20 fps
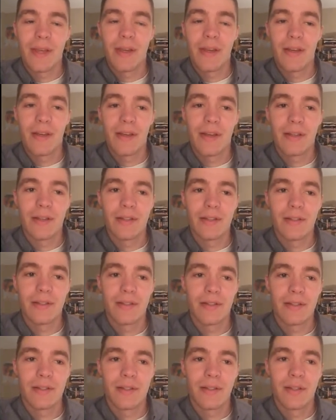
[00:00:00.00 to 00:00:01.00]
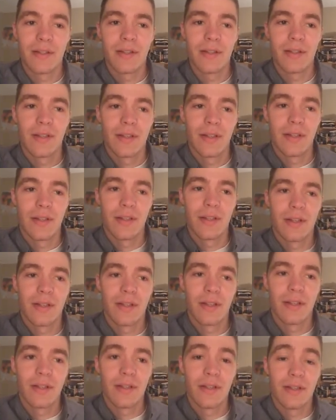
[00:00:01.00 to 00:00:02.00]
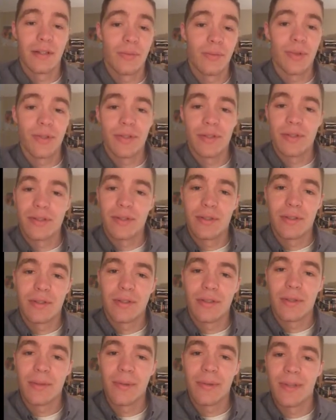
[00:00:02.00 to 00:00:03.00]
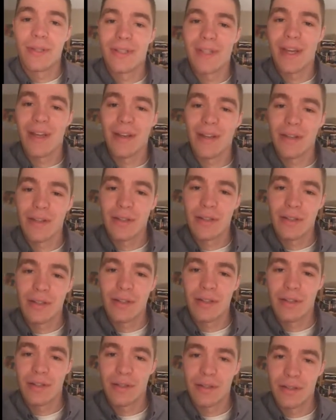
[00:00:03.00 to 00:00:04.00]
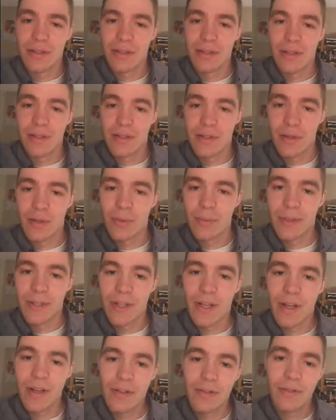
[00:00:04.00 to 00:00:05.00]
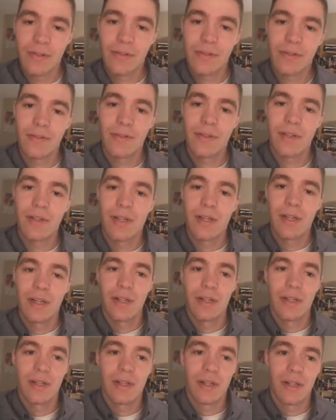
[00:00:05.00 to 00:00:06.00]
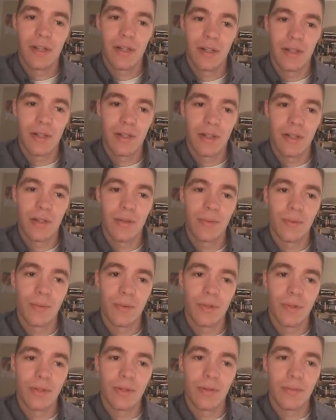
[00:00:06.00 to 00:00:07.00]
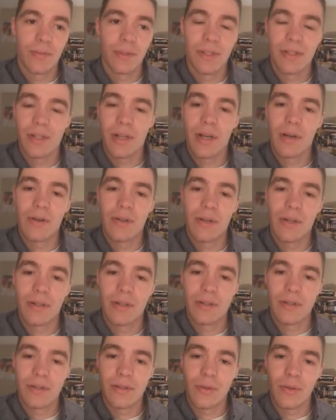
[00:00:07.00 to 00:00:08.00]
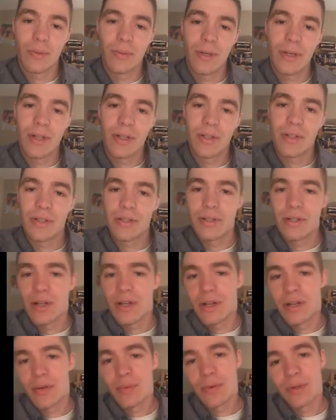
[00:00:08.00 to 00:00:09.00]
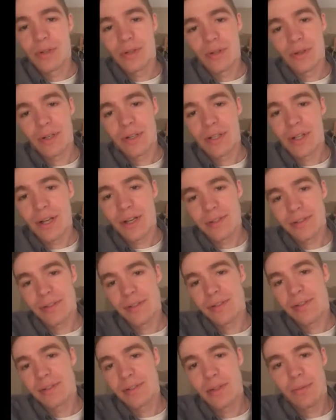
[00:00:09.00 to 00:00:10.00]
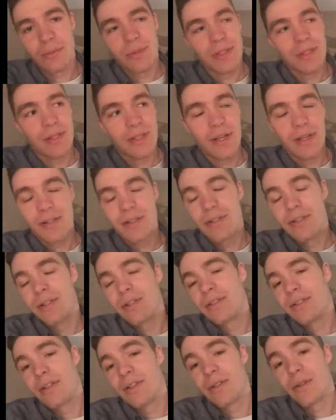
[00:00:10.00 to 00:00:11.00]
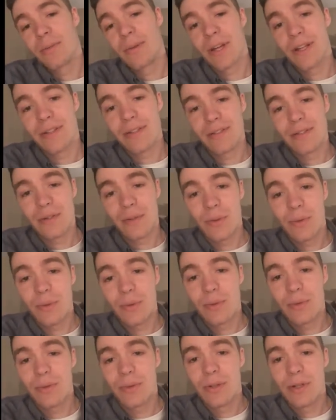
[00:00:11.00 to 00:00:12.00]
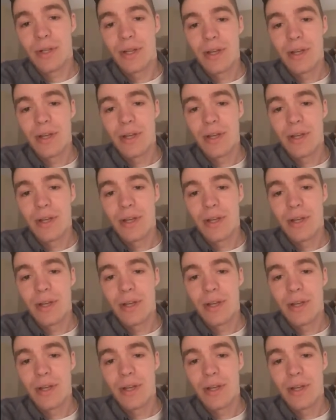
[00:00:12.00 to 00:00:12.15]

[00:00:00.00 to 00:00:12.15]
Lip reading: and it was debilitating. It controlled my life. I would miss out on so much. I wouldn't go to classes. I'd miss lectures. I'd do bad in school